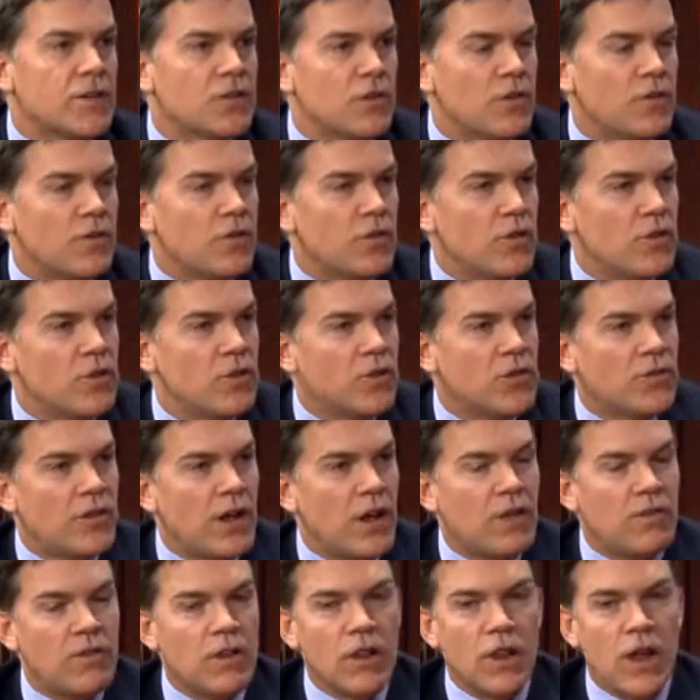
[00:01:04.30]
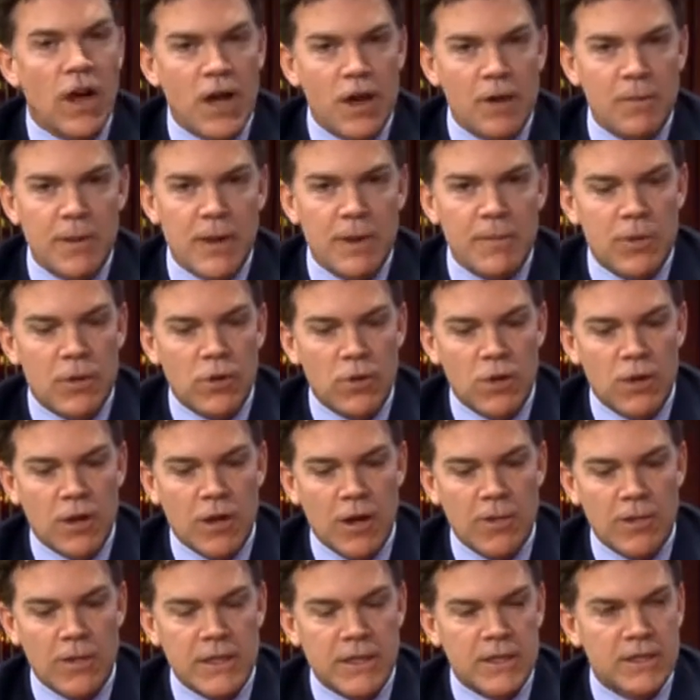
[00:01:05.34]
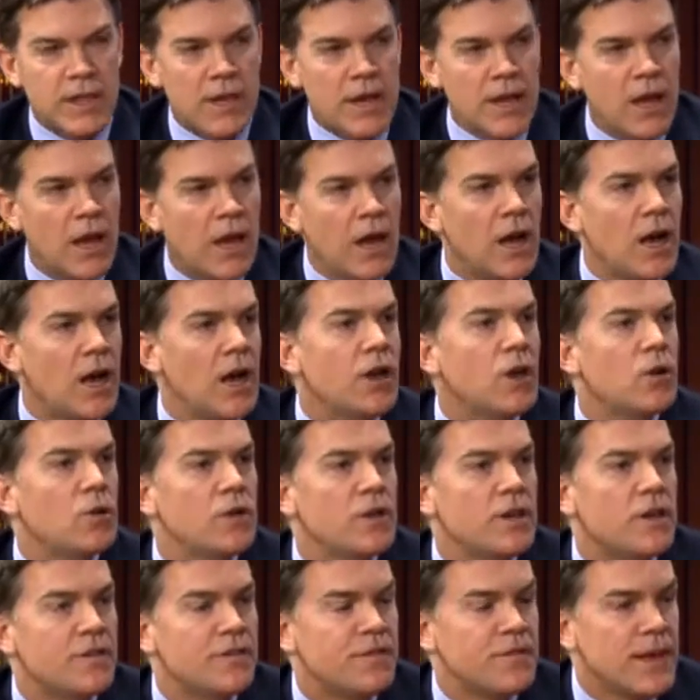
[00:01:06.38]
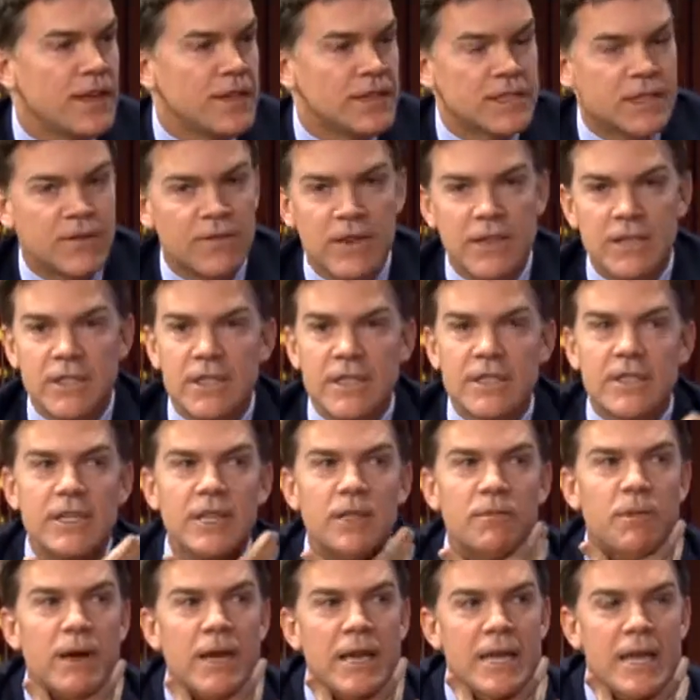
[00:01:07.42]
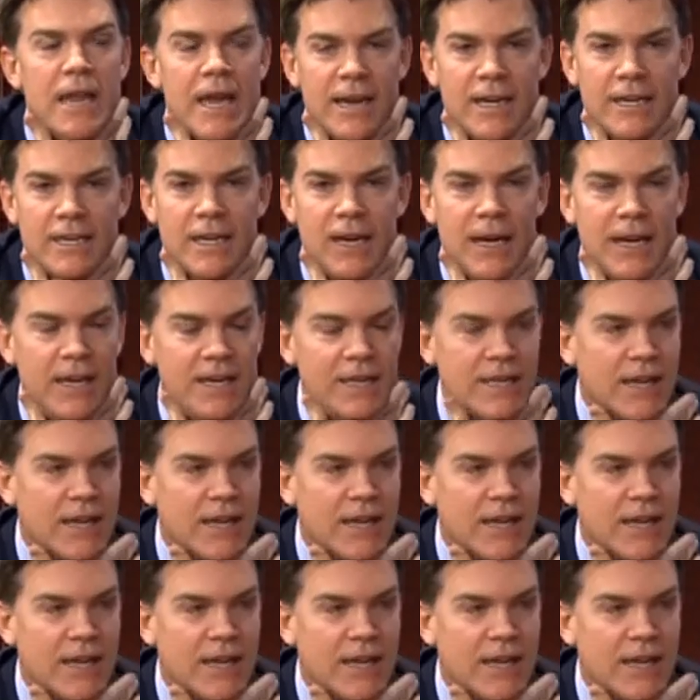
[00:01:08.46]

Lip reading: So for instance, I'll have a lot of people who will come and say, I don't need a facelift, I just need my neck tightened.